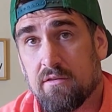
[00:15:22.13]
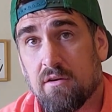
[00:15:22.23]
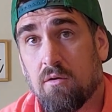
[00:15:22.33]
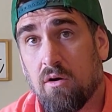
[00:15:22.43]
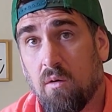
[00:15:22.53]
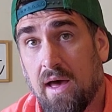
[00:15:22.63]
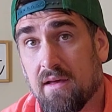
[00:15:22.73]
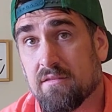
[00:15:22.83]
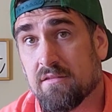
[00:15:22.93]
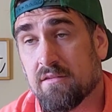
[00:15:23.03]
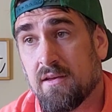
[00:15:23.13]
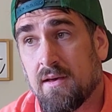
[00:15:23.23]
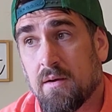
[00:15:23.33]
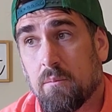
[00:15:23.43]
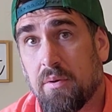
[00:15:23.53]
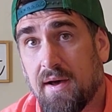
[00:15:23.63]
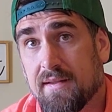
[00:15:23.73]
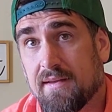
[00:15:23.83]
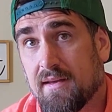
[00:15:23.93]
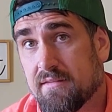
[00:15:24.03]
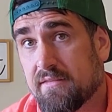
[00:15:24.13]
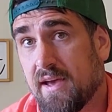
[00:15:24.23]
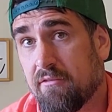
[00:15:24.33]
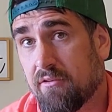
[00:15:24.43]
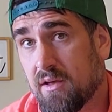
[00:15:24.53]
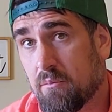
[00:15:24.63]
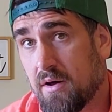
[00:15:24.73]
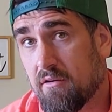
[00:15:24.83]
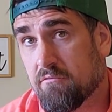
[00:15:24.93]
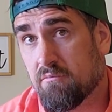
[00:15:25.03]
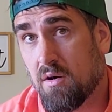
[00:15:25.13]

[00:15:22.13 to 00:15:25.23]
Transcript: Zone OS, but it's definitely above